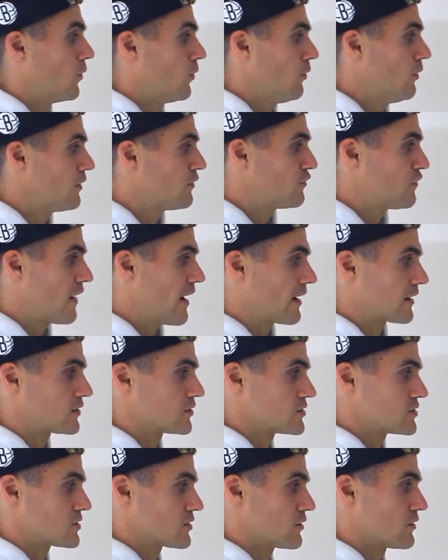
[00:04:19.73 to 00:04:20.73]
would
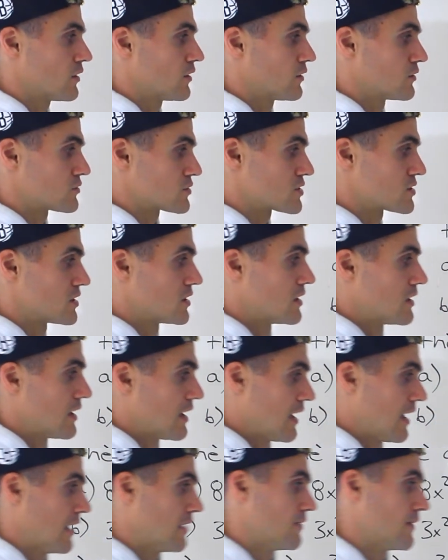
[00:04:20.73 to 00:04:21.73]
factor into those
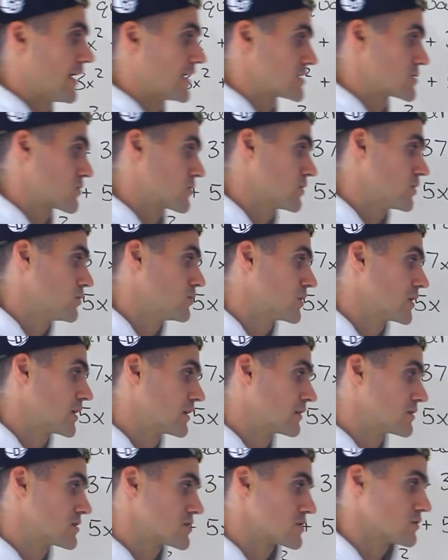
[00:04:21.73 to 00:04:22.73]
and that's where you would
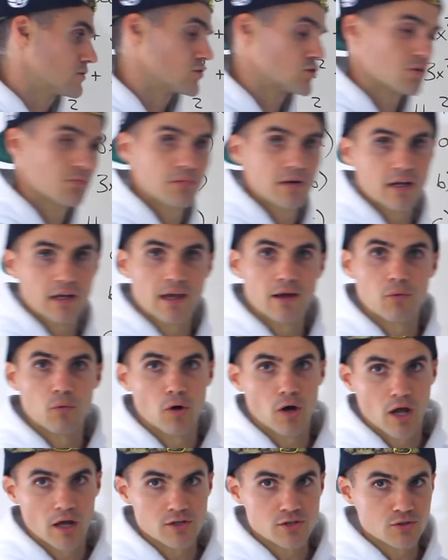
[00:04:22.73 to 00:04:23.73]
get the solution. But again,
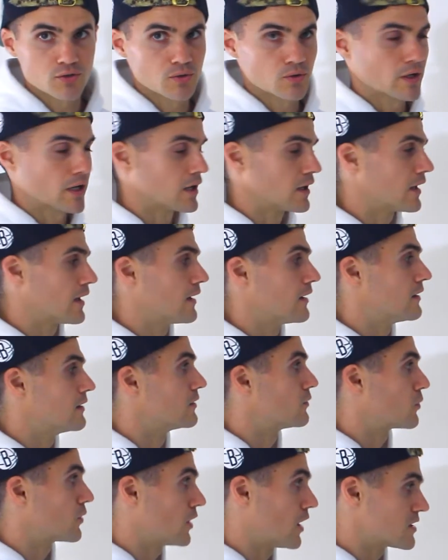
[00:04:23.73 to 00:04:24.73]
we're not doing it,
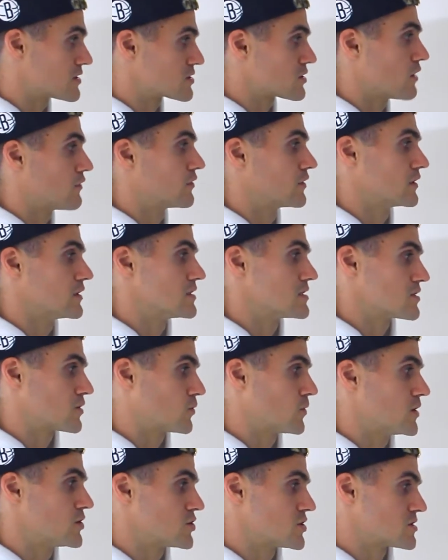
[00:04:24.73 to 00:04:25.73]
we're not solving these
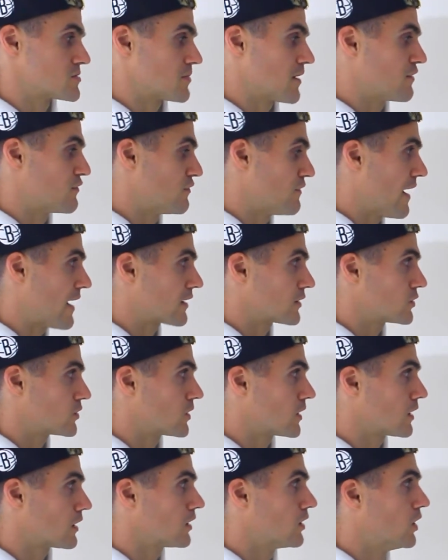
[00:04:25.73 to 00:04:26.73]
equations by
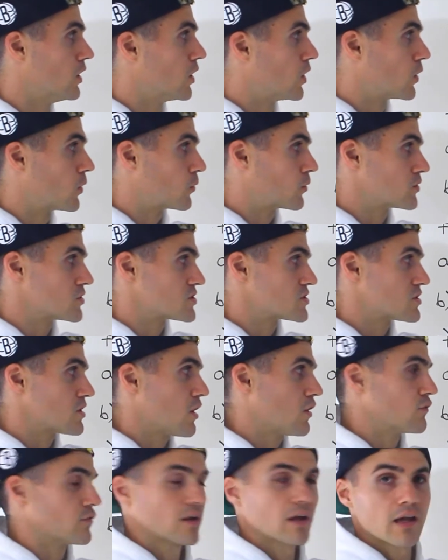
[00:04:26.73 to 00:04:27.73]
factoring, we're
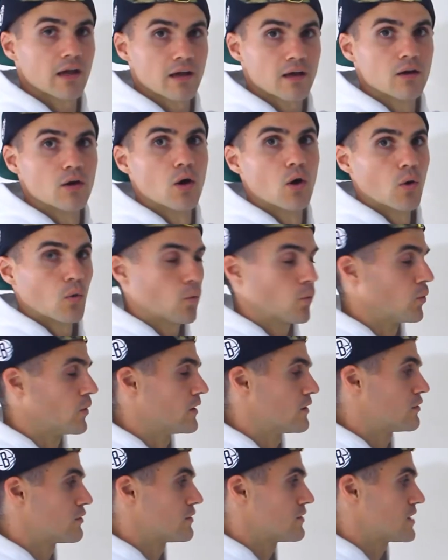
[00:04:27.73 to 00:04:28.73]
solving it
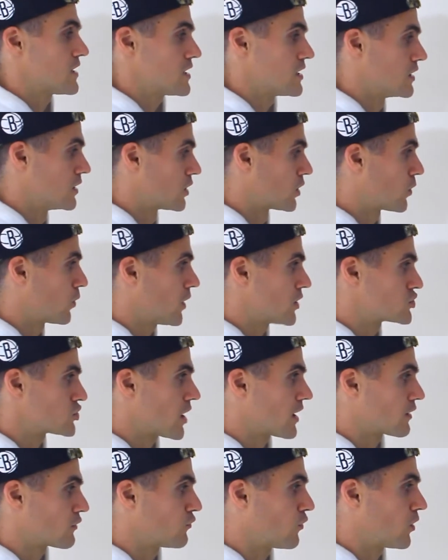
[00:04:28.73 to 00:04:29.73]
with the
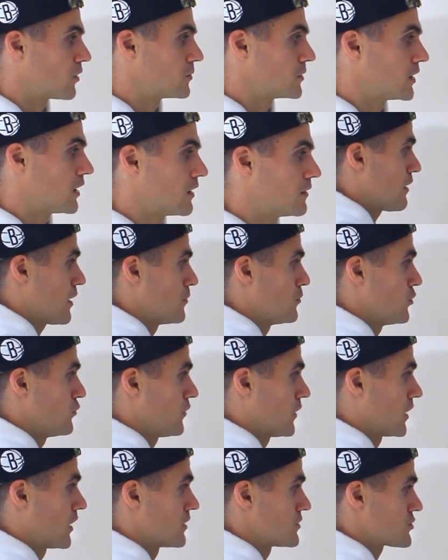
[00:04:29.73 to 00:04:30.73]
quadratic formula. Then
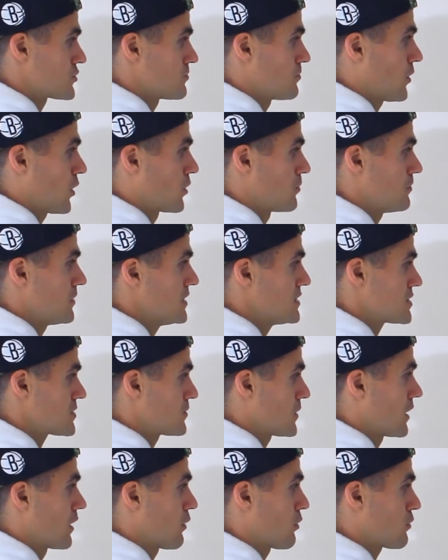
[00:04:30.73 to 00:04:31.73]
moving on to part B, so
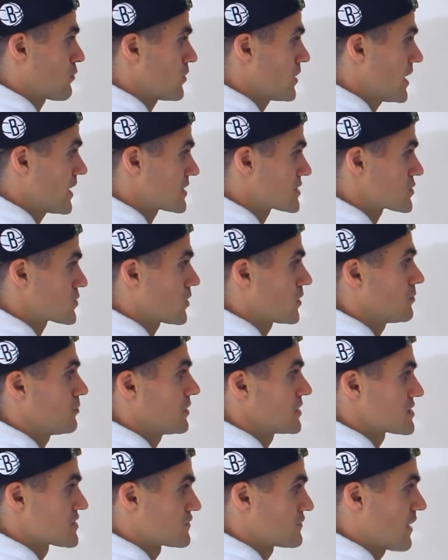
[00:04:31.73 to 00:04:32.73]
we got 3x squared
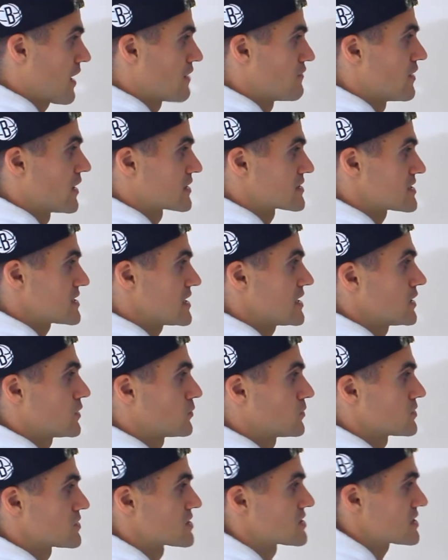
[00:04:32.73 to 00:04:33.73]
plus 5x
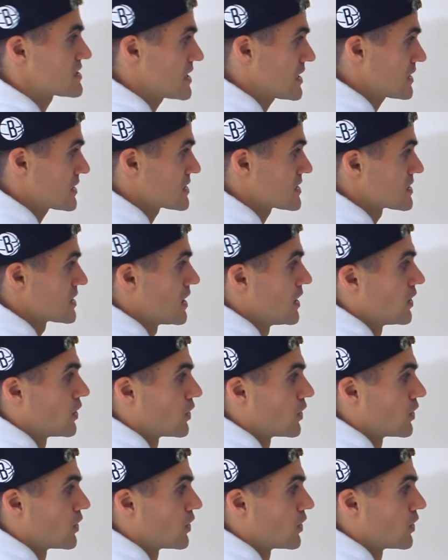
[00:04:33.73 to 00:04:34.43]
equals 6.